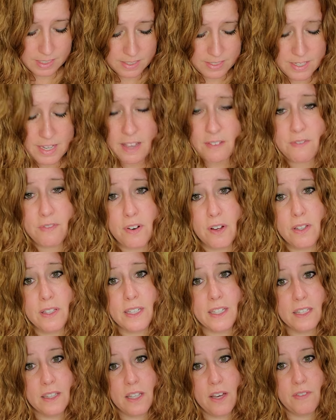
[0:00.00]
not
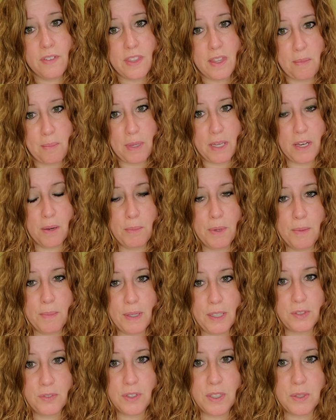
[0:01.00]
falling in love and then becoming
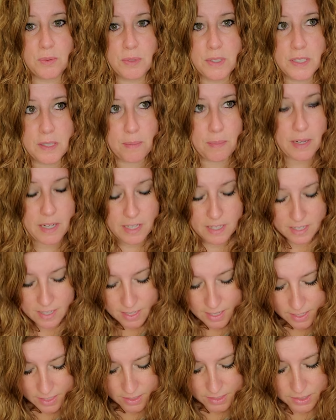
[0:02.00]
best friends with somebody.
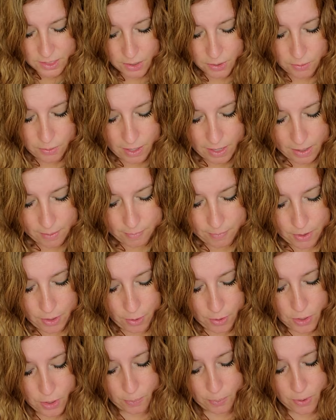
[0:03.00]
So um,
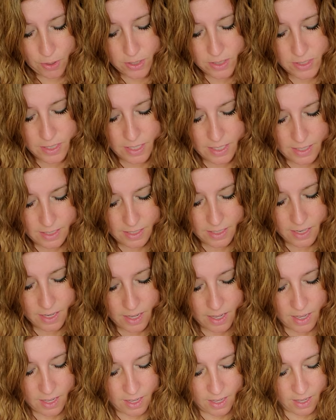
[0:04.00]
your person,
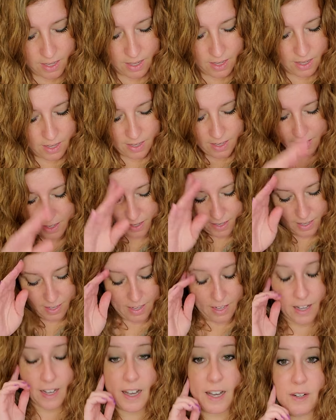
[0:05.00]

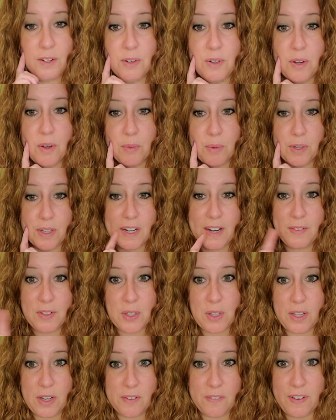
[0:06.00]
I don't know. We're going to have
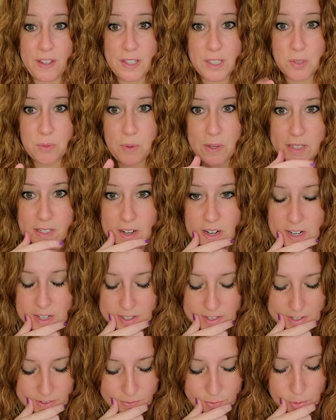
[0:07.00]
to clarify this one
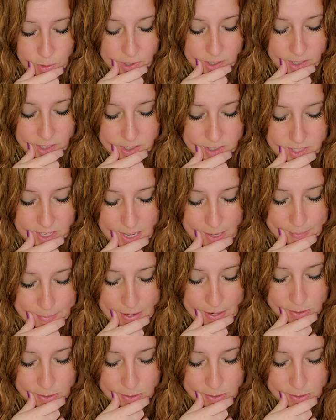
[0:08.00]
card. Four cards came